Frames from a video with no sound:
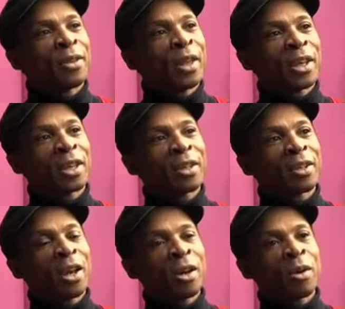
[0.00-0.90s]
then it can
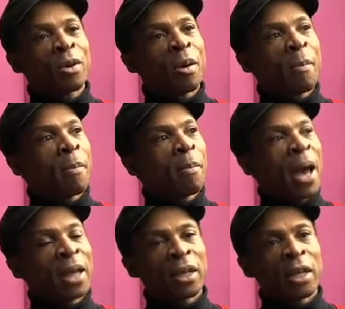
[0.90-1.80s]
go
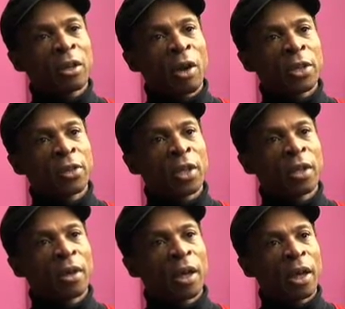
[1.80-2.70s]
madly crazy
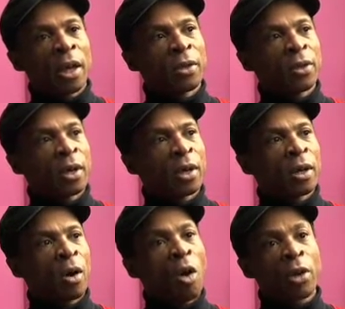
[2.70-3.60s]
and
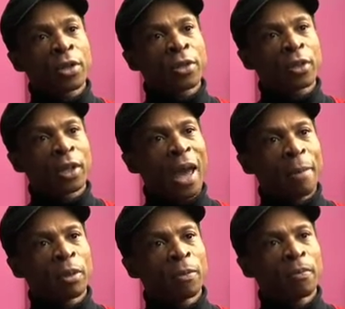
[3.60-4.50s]
horrors can
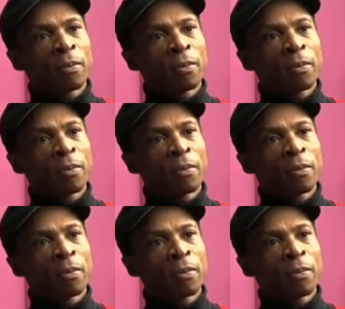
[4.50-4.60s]
happen.